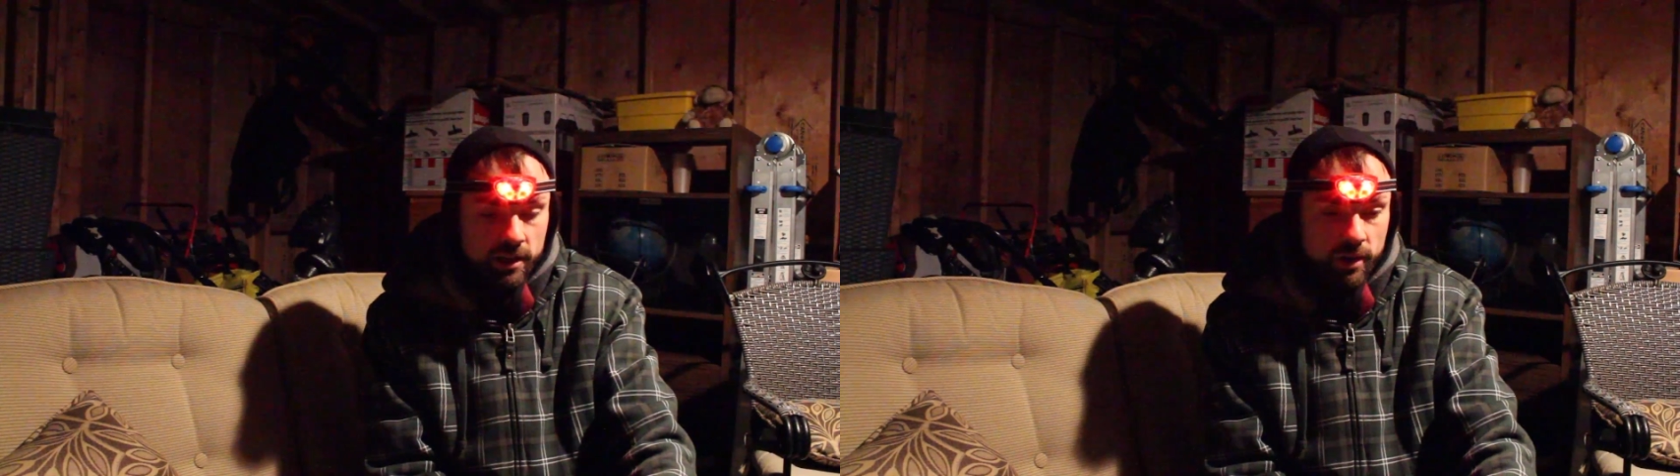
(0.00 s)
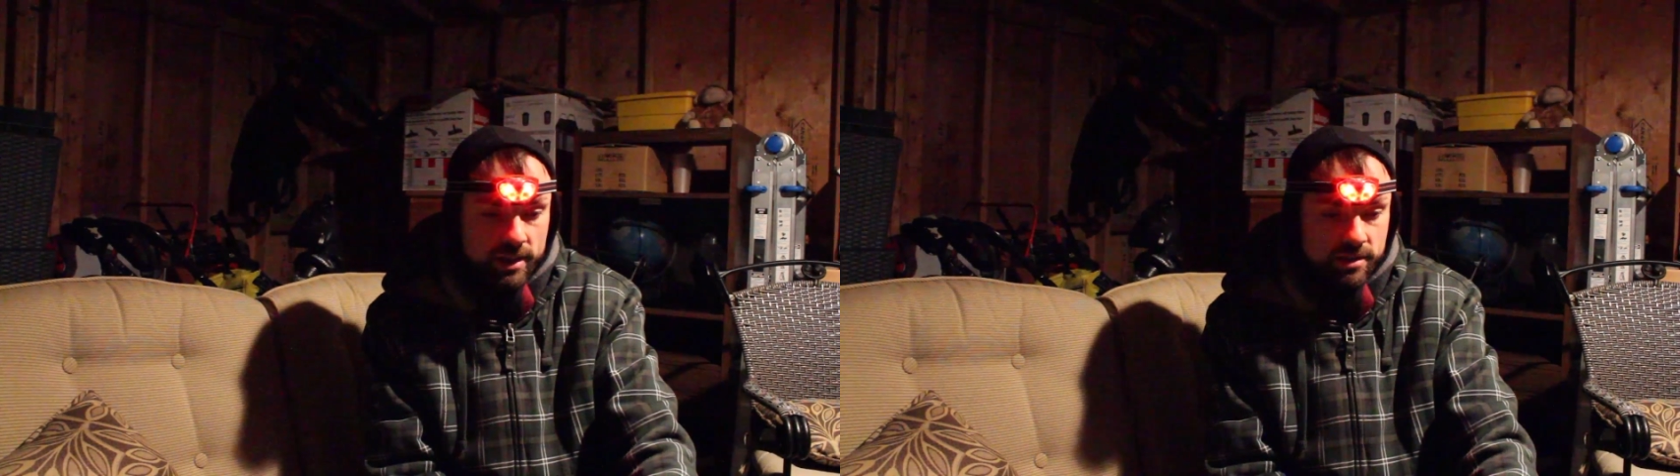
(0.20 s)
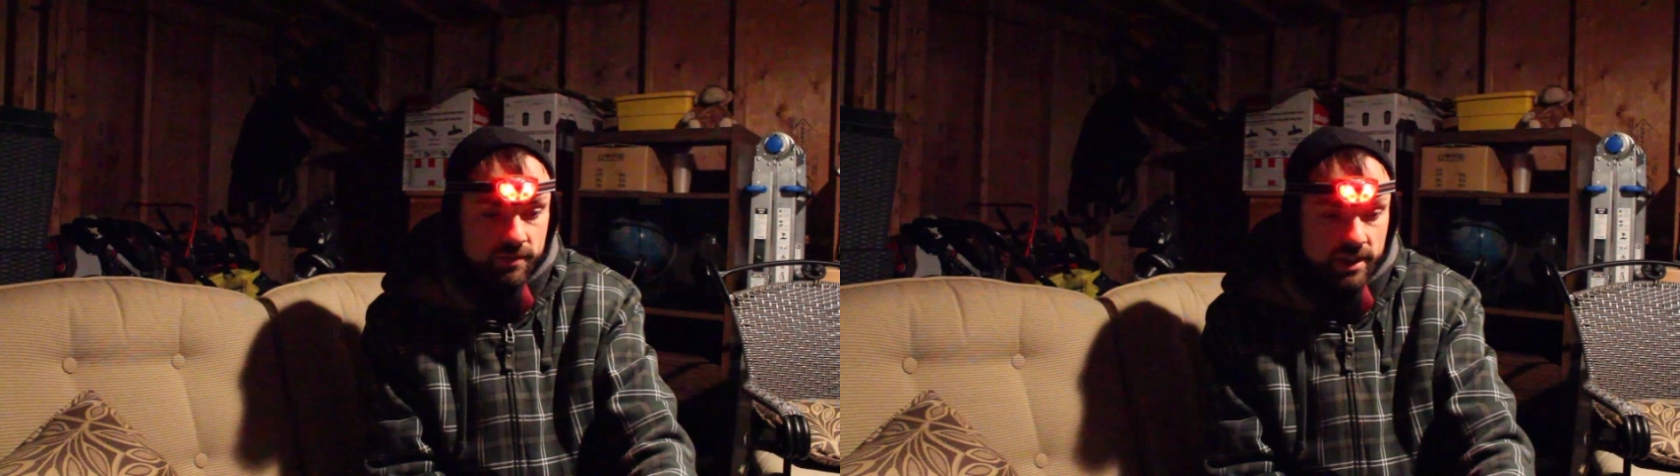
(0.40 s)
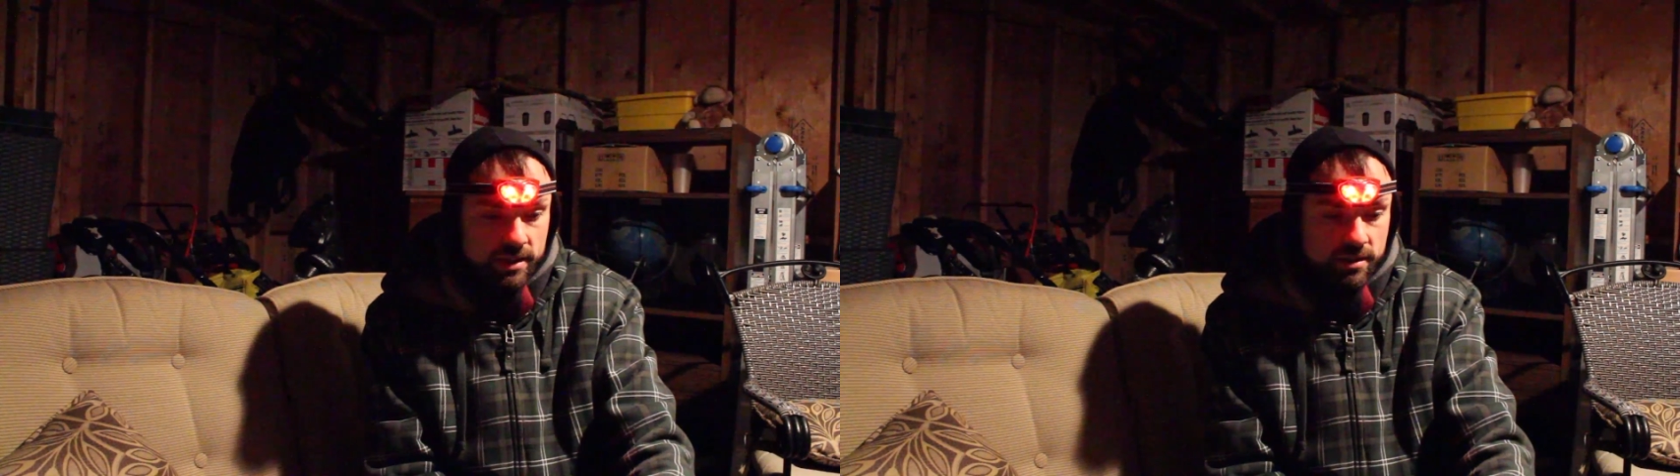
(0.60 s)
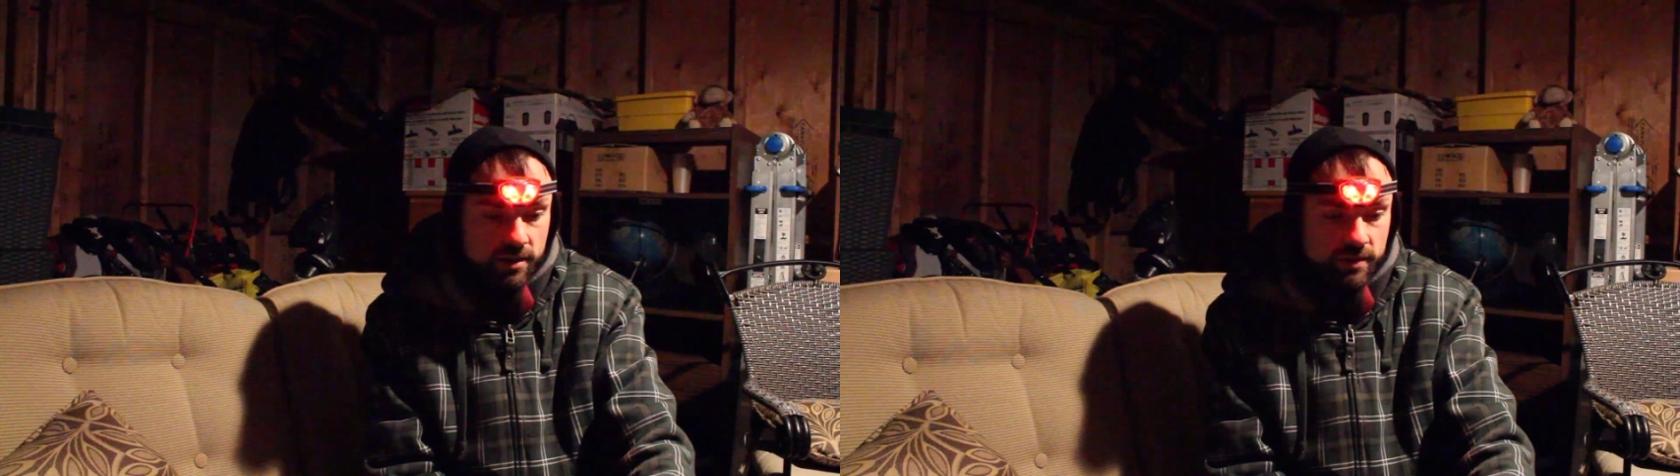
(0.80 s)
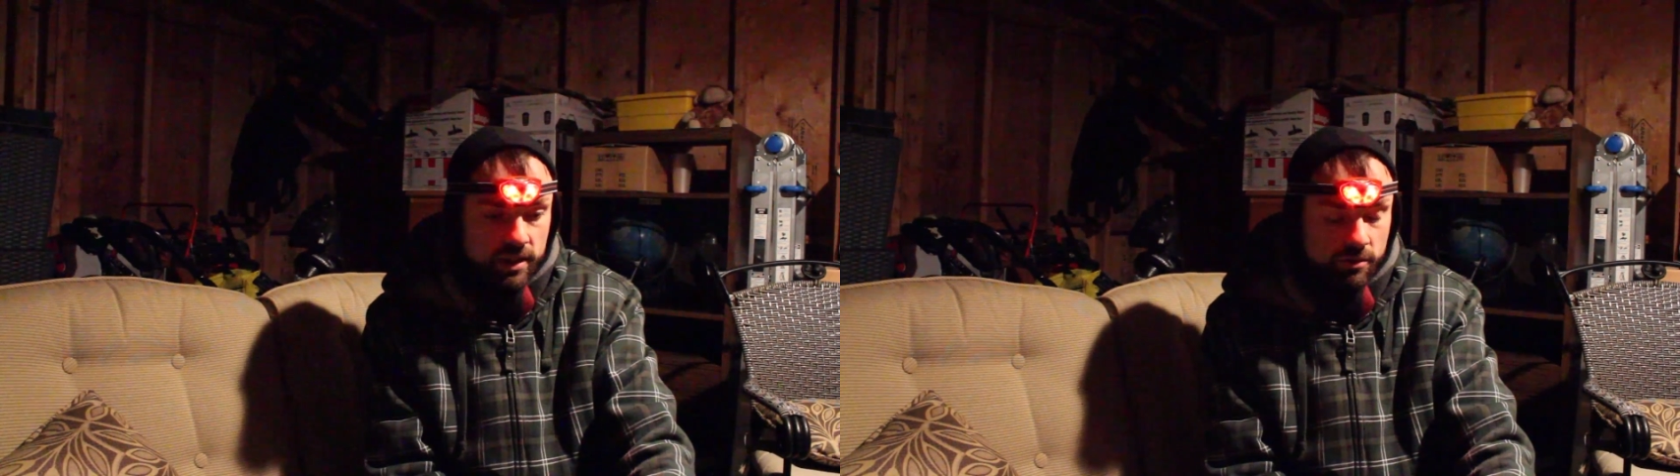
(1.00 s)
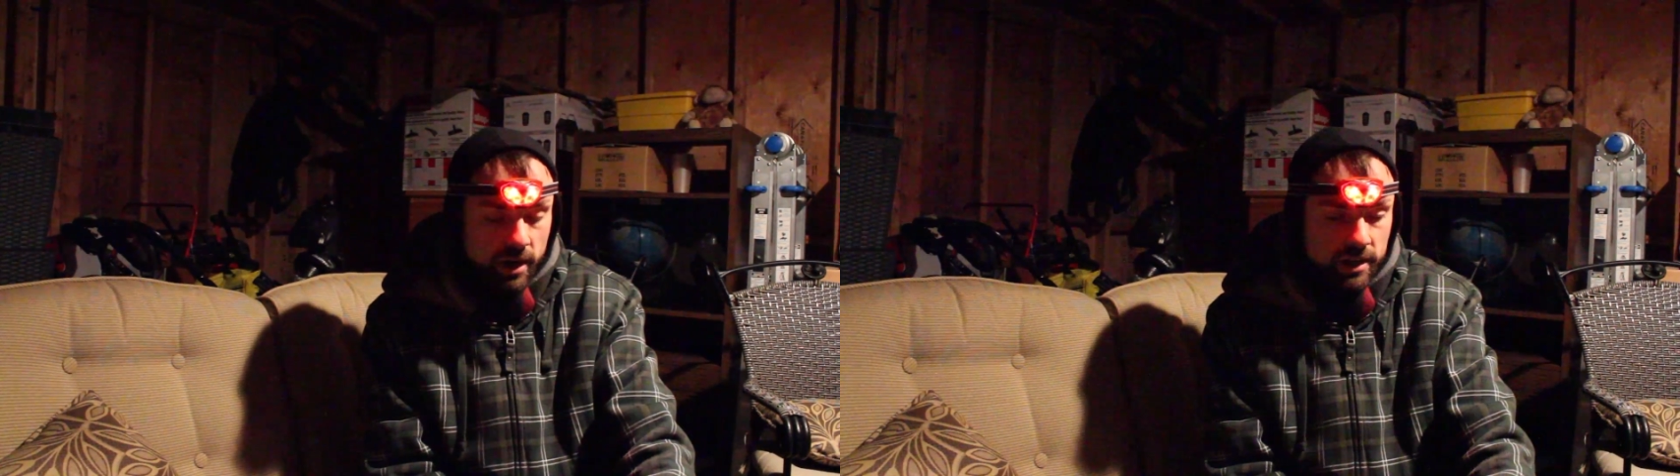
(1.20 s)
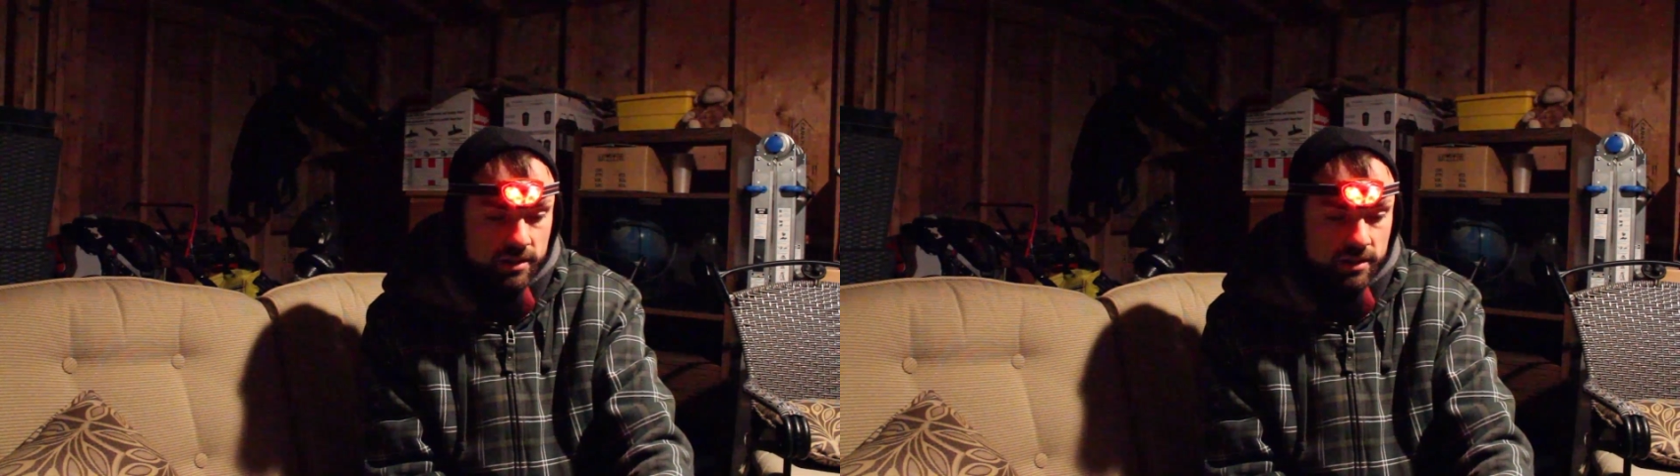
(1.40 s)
aggressiveness of the right